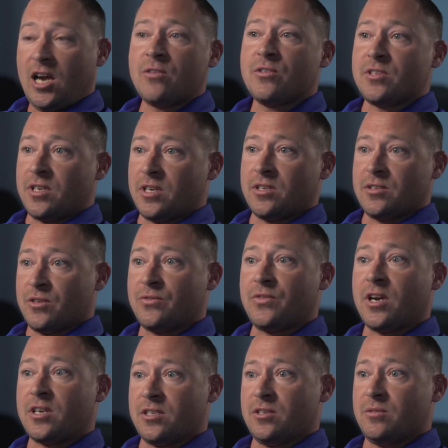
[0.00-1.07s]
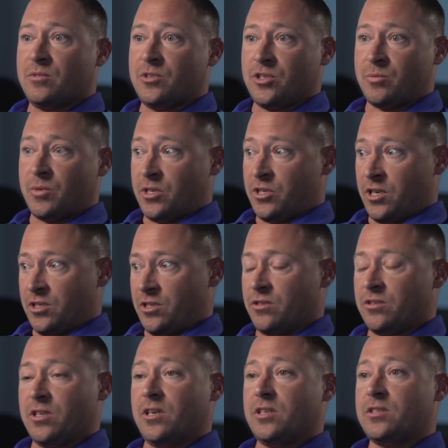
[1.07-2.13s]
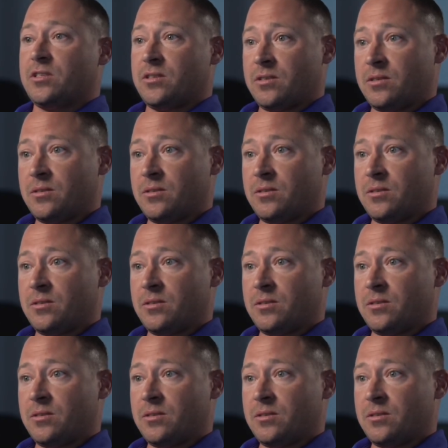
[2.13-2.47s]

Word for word: Everything's affected just by changing those lights.